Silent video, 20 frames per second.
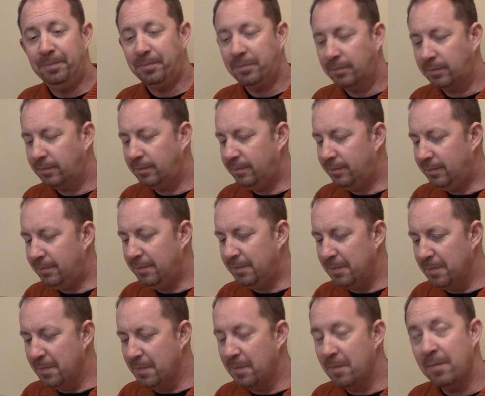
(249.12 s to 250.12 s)
Okay, because when
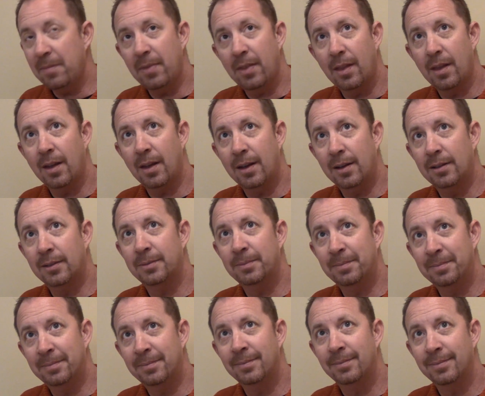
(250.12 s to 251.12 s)
our pho gets
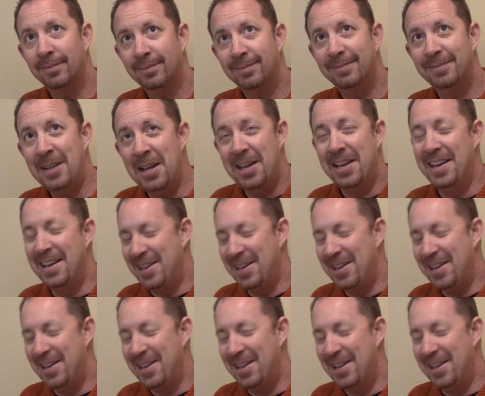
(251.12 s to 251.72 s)
here, we're